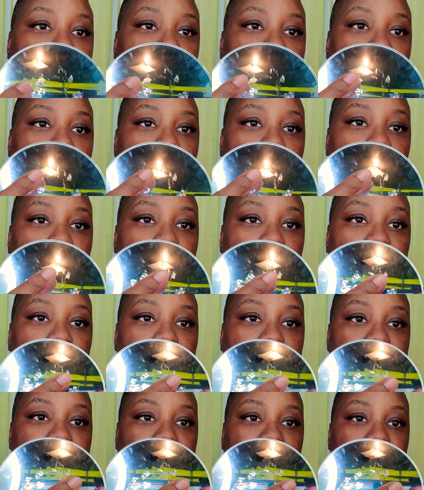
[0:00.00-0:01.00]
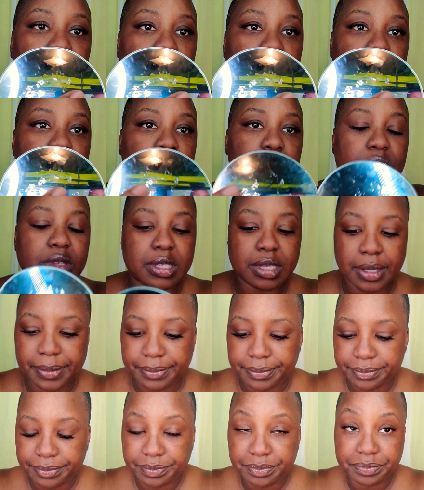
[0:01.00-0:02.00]
all the ones I use.
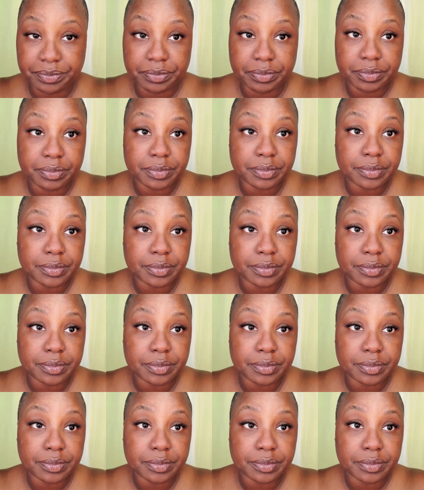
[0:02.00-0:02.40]
Let